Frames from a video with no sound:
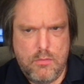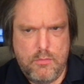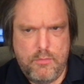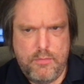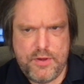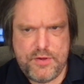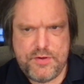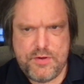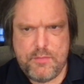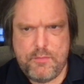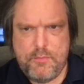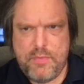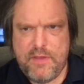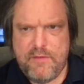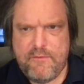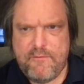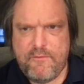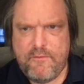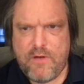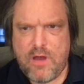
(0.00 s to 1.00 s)
Bishop
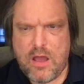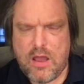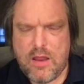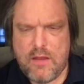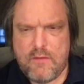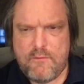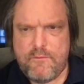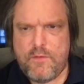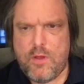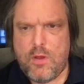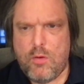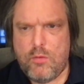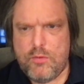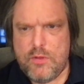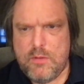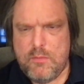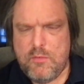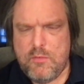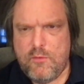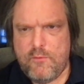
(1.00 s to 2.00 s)
b5, the
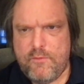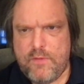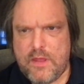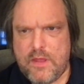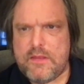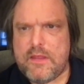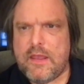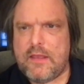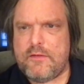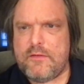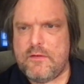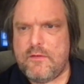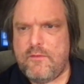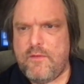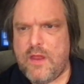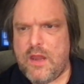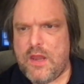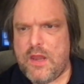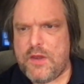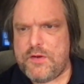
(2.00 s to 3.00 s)
only move that takes
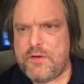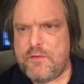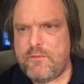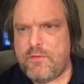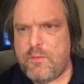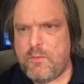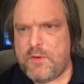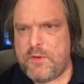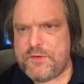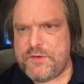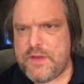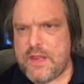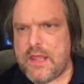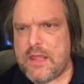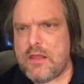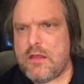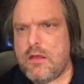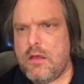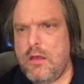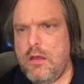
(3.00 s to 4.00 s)
advantage of the
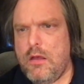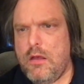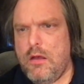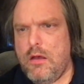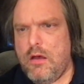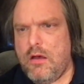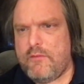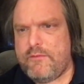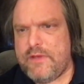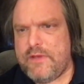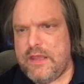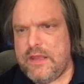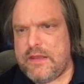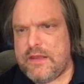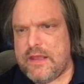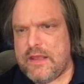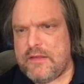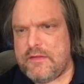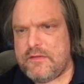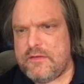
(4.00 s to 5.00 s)
mistake of e
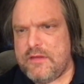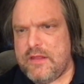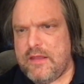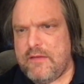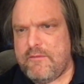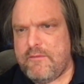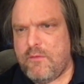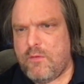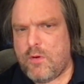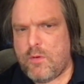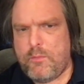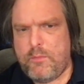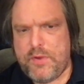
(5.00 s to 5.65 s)
takes d4.